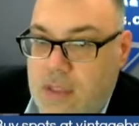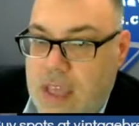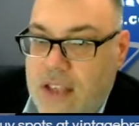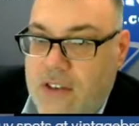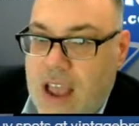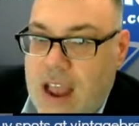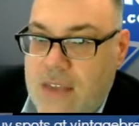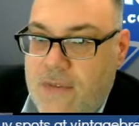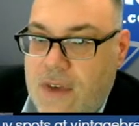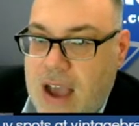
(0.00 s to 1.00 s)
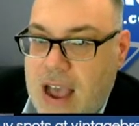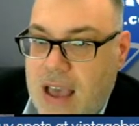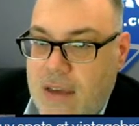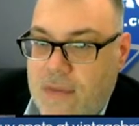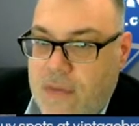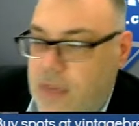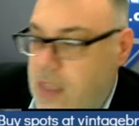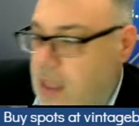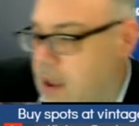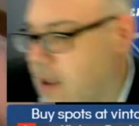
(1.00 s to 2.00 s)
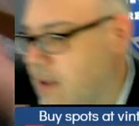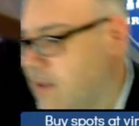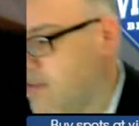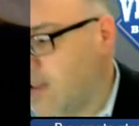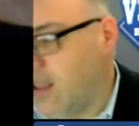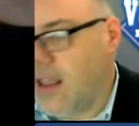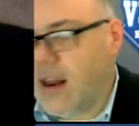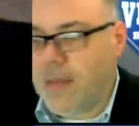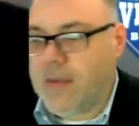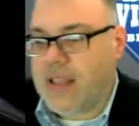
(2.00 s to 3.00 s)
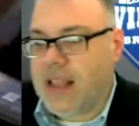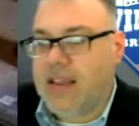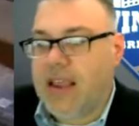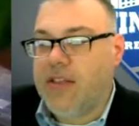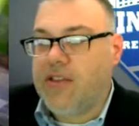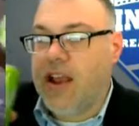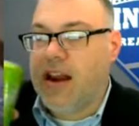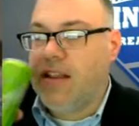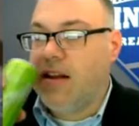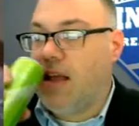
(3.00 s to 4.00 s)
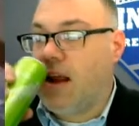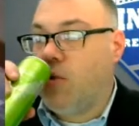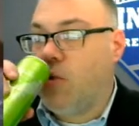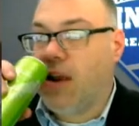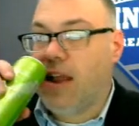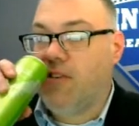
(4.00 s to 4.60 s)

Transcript: You can thank Johnny Five for the and I put that together. Johnny did a lot